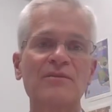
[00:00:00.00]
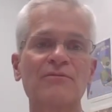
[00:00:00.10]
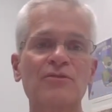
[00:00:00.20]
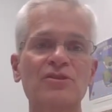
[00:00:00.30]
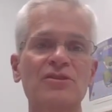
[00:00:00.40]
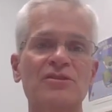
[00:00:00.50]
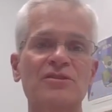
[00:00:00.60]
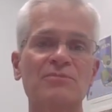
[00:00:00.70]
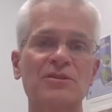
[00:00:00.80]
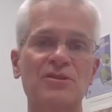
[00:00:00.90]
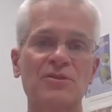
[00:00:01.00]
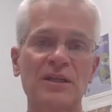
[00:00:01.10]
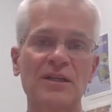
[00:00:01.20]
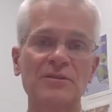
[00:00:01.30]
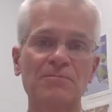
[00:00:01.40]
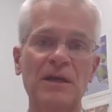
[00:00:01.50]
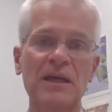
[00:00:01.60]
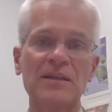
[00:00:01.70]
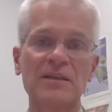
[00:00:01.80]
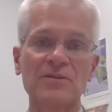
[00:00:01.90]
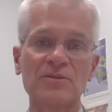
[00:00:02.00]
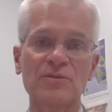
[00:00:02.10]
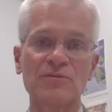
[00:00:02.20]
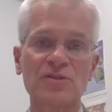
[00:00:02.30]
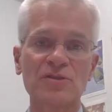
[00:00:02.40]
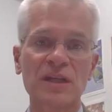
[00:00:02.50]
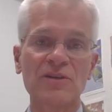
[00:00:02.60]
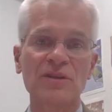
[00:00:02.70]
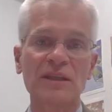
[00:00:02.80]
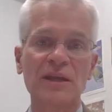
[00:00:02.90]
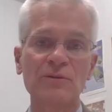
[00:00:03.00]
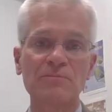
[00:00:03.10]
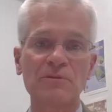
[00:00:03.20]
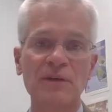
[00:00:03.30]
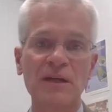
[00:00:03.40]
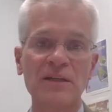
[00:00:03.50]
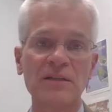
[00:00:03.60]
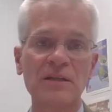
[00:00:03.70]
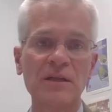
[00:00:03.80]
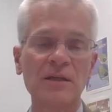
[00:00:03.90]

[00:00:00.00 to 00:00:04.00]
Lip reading: versus the Minnesota Health Plan and the universal care that would provide,